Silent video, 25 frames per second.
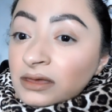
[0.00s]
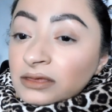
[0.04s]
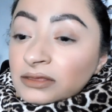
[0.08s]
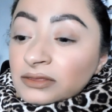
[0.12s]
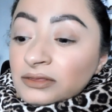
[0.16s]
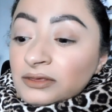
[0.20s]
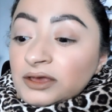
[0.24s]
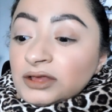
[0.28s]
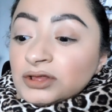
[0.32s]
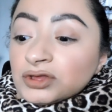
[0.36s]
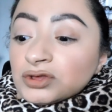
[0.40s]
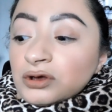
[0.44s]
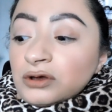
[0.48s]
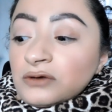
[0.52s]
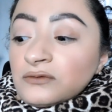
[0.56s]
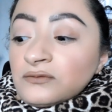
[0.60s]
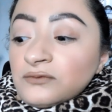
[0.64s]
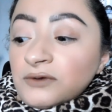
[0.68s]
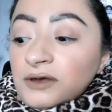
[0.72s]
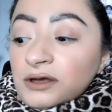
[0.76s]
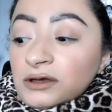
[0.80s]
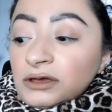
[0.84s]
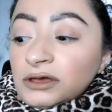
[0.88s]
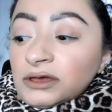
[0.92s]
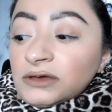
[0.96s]
these are
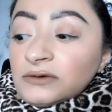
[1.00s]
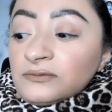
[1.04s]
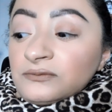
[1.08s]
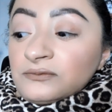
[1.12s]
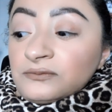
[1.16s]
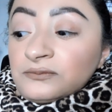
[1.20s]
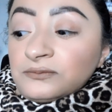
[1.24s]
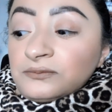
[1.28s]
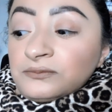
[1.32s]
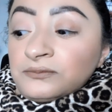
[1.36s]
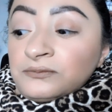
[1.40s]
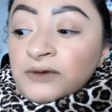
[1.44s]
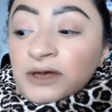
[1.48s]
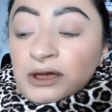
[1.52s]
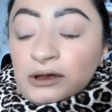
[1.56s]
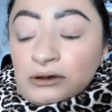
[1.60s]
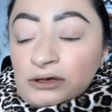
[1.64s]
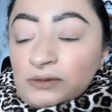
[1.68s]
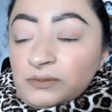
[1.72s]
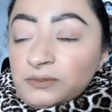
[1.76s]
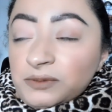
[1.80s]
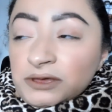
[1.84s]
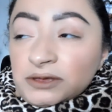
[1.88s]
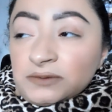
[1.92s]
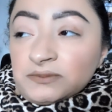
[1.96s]
very
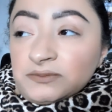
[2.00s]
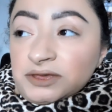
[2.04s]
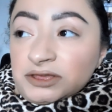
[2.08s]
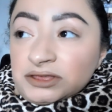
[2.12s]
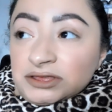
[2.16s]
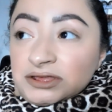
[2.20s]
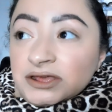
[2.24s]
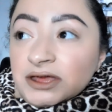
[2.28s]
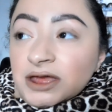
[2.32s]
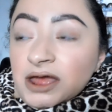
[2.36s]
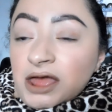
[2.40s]
pigmented